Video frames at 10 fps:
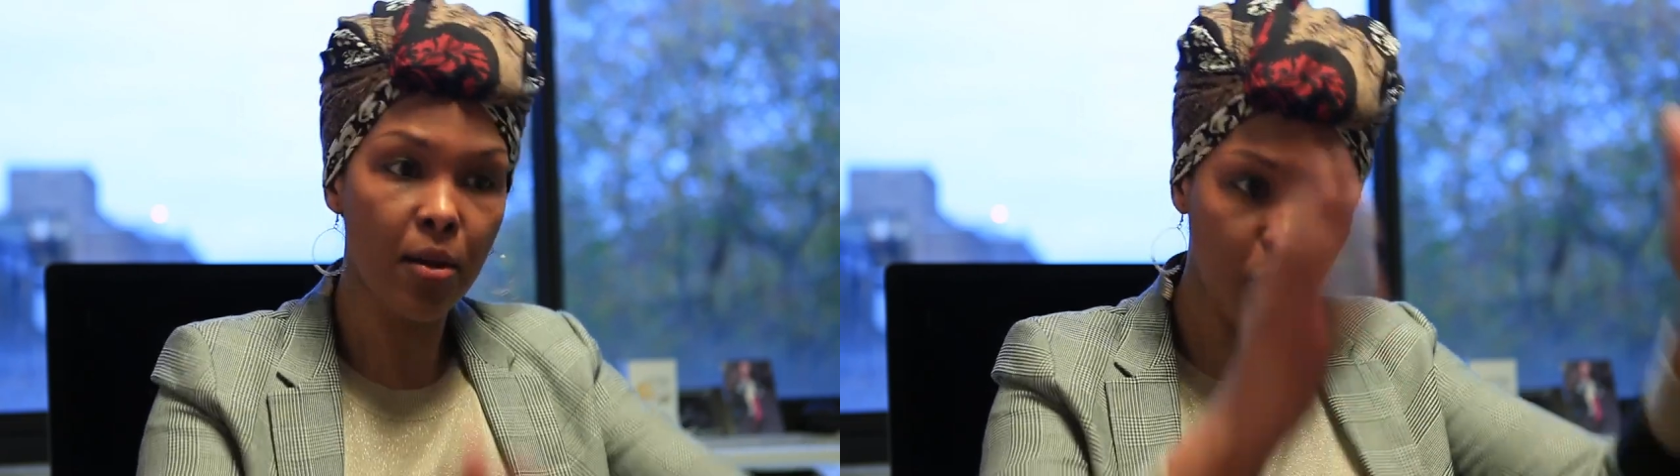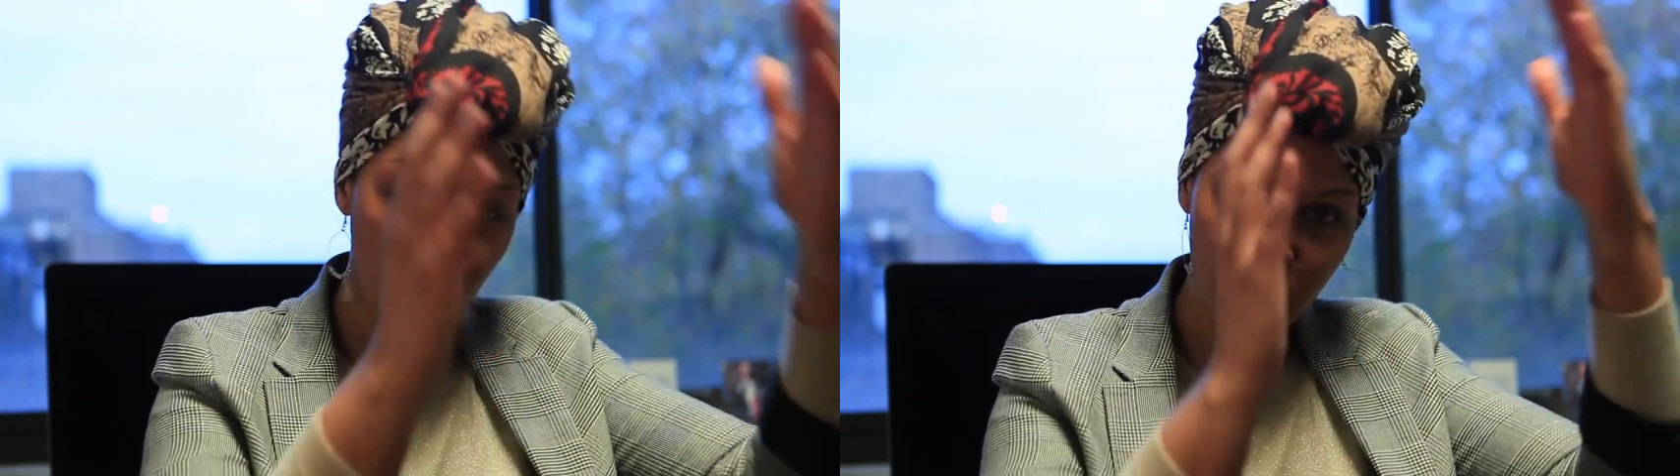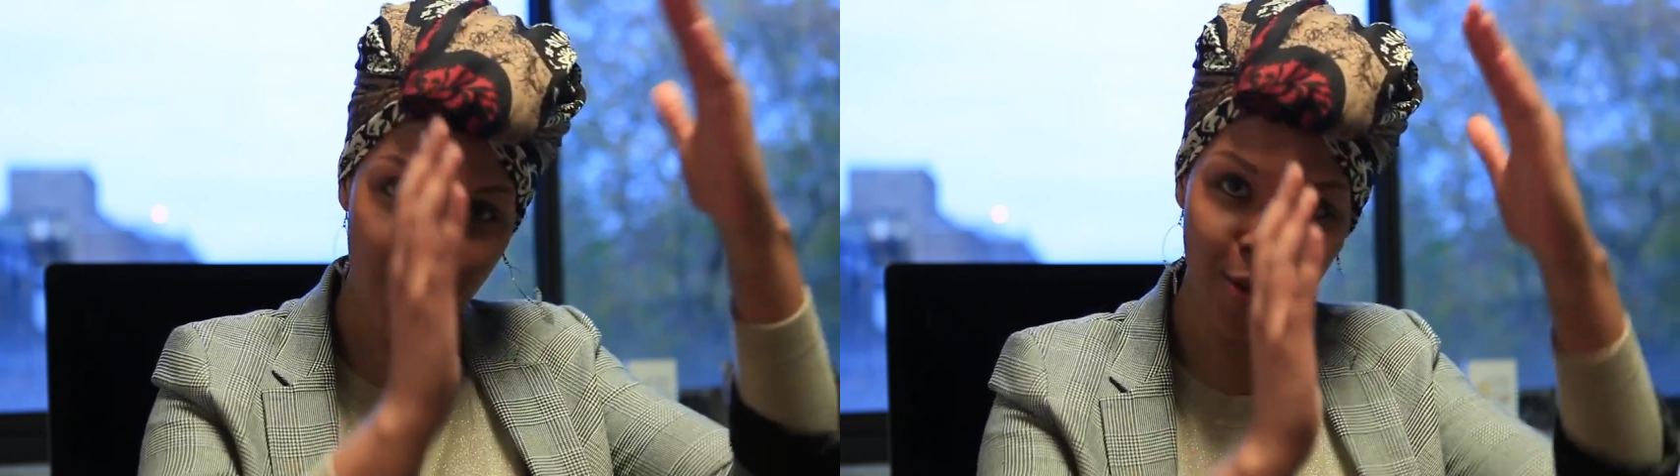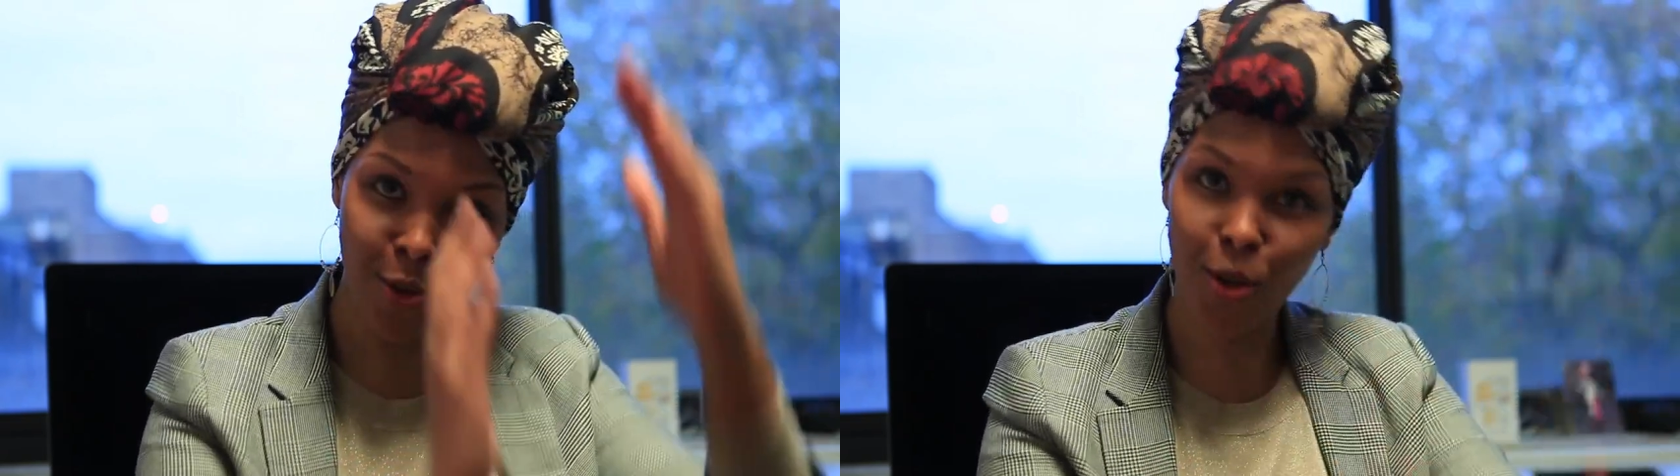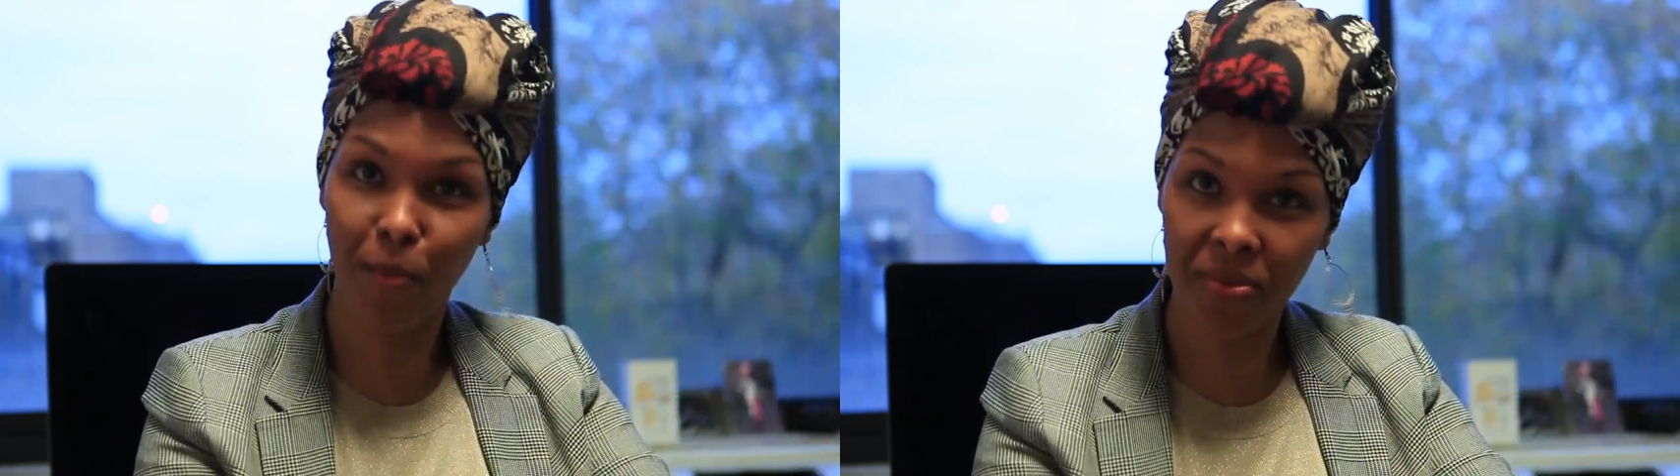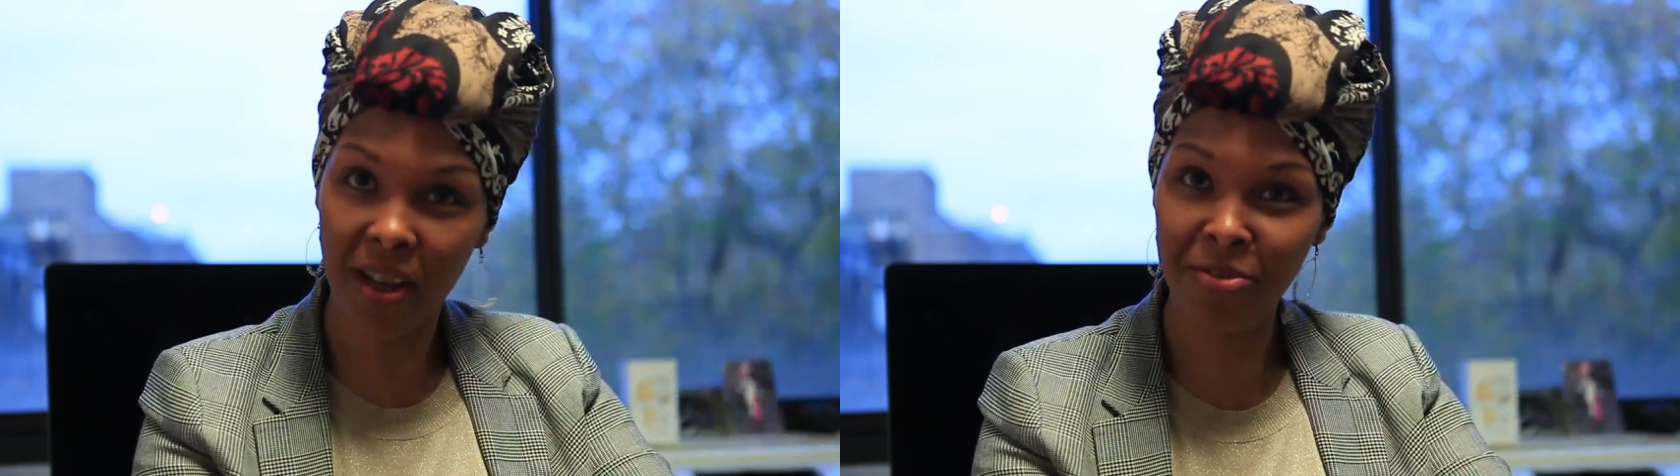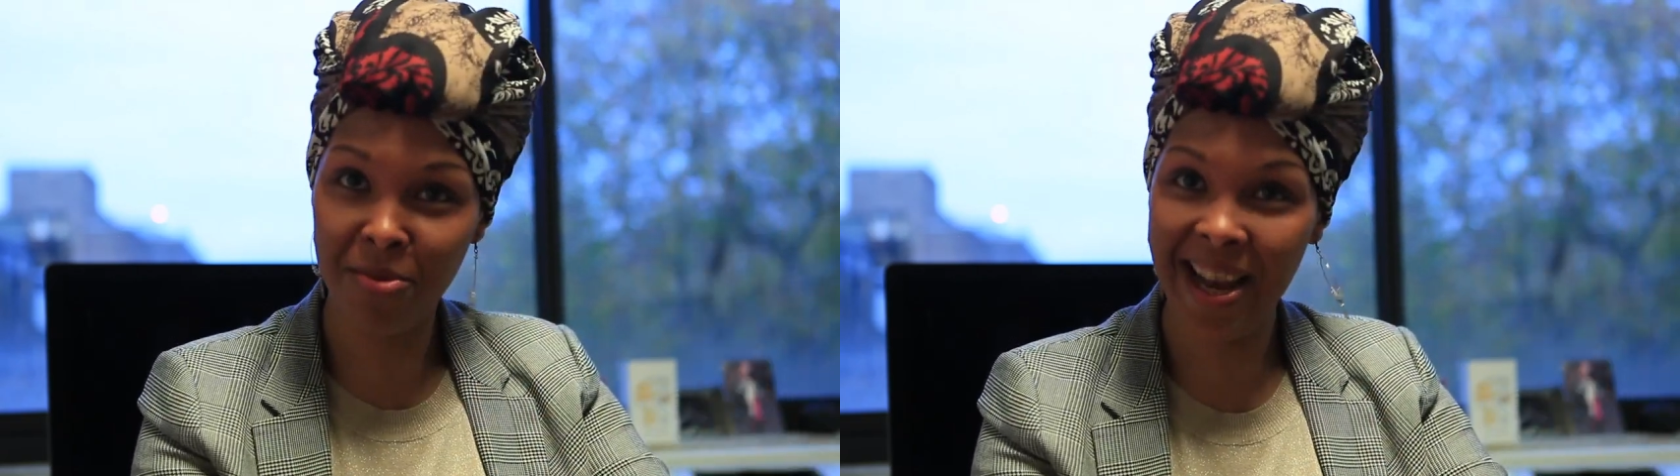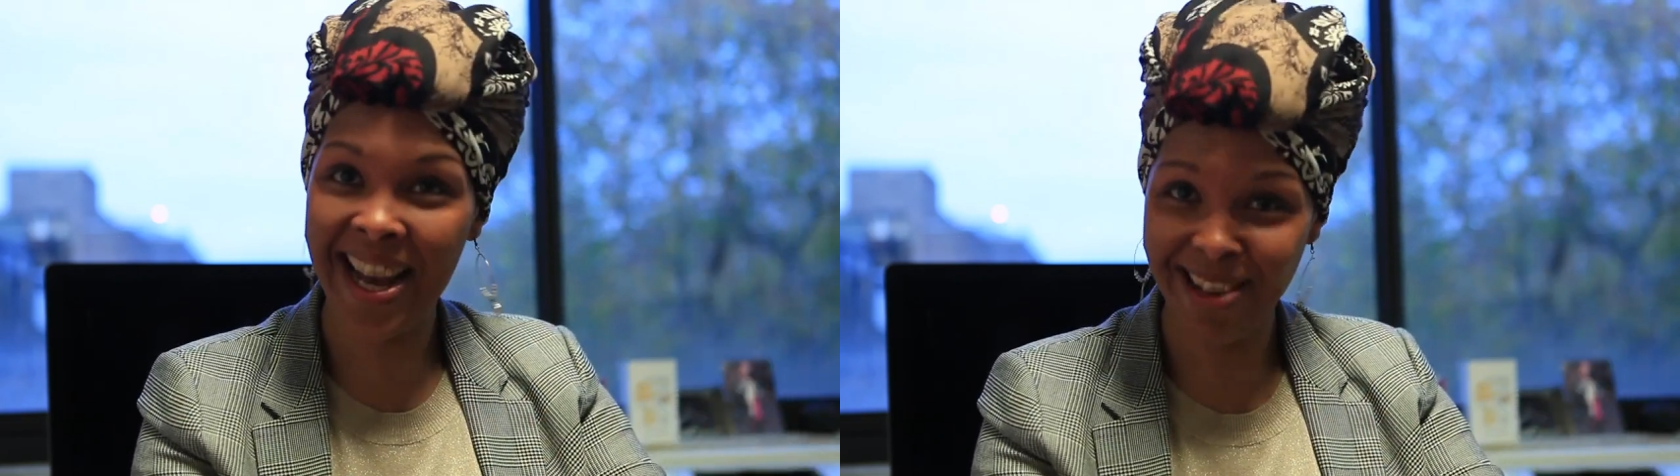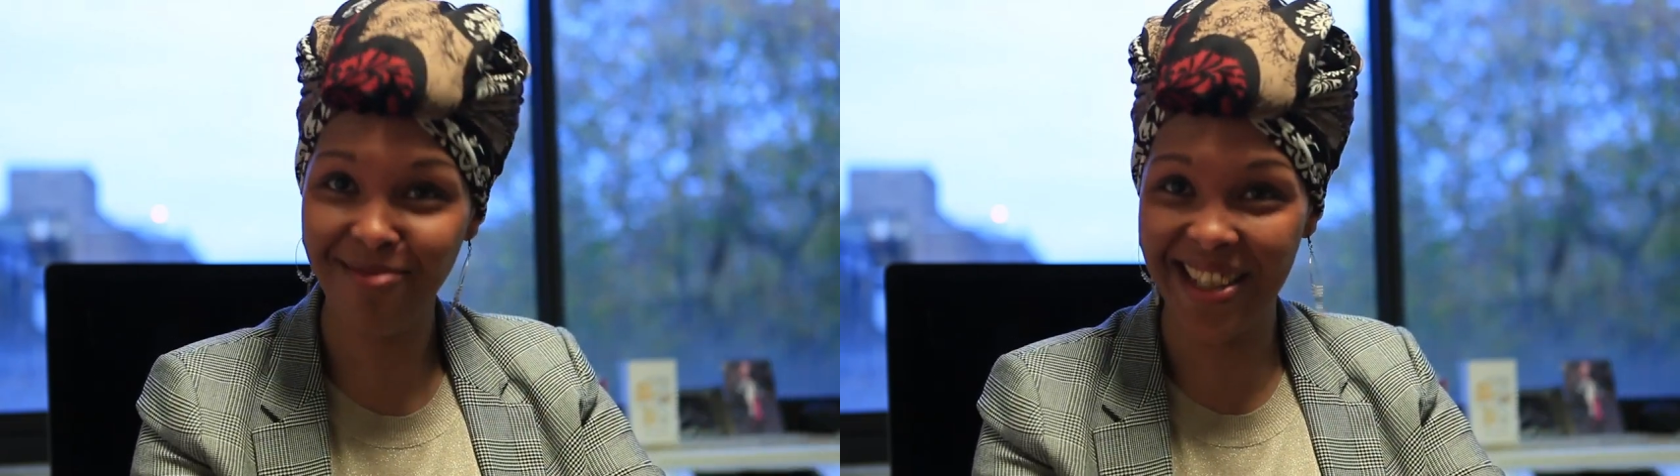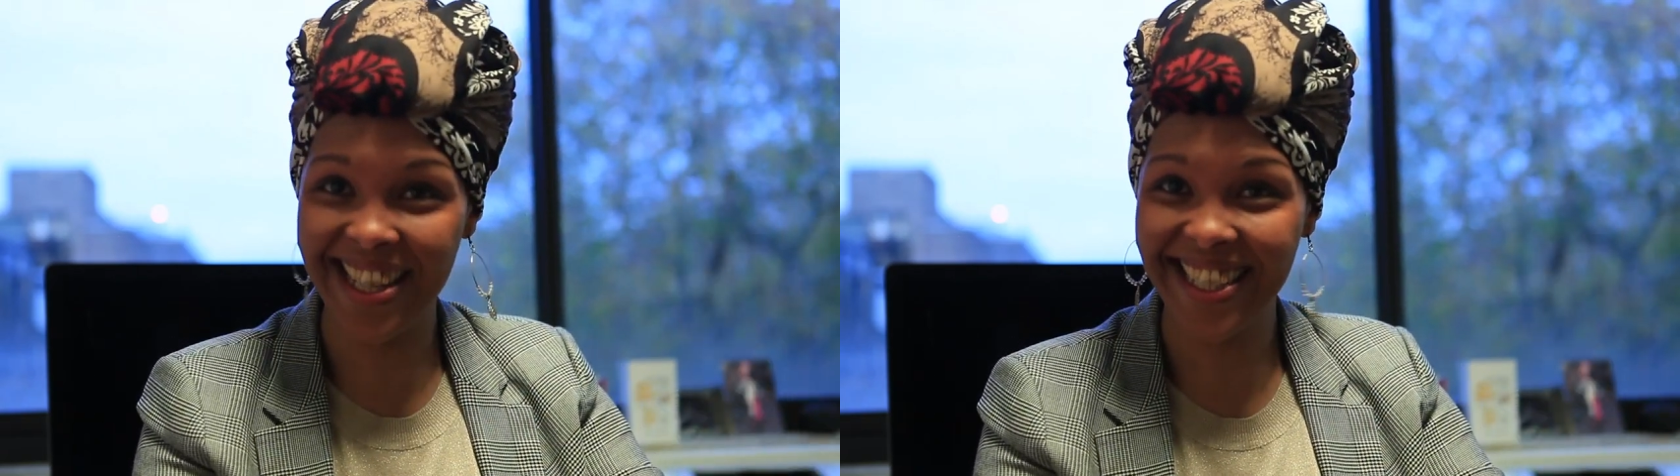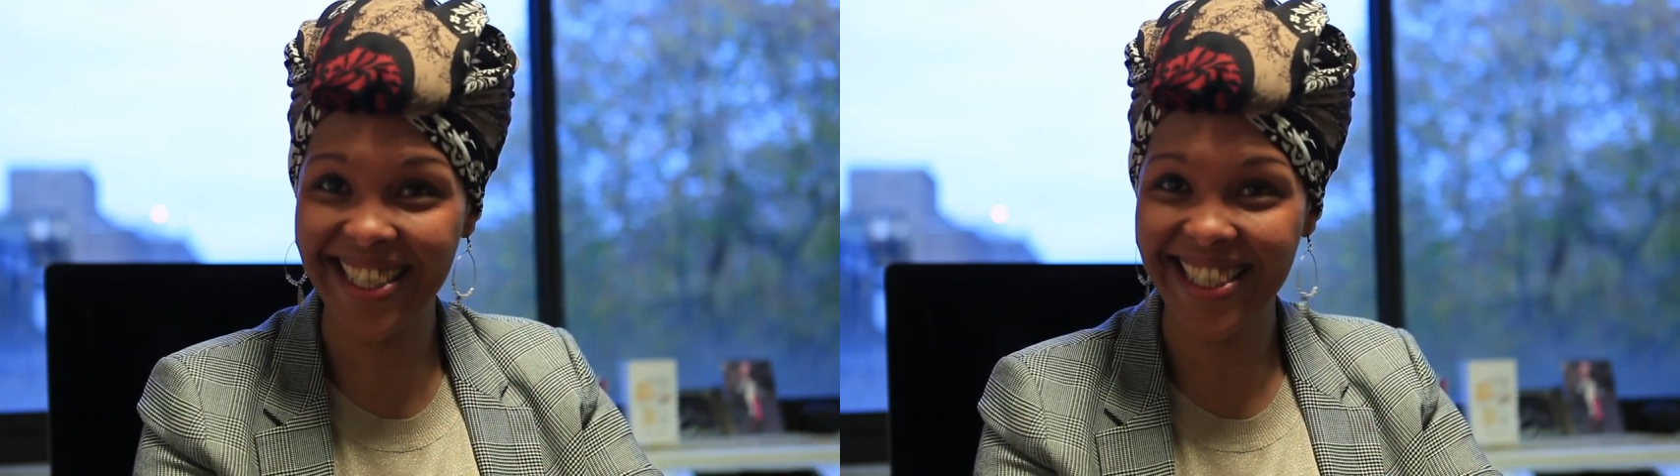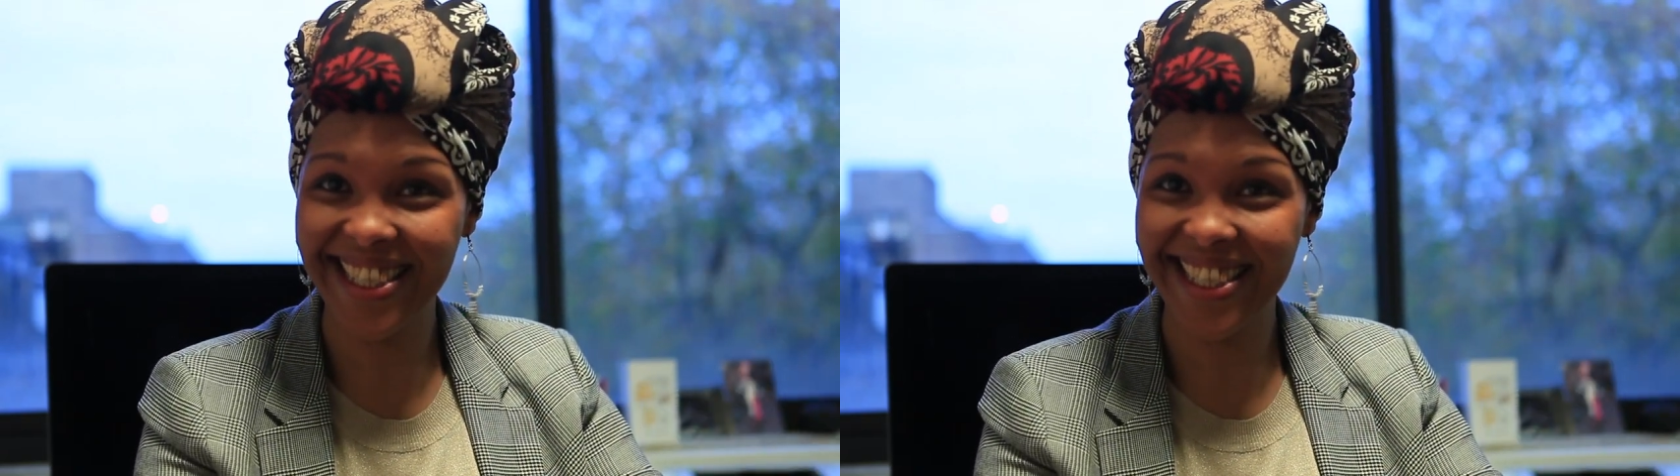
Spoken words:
So when you stop that from happening,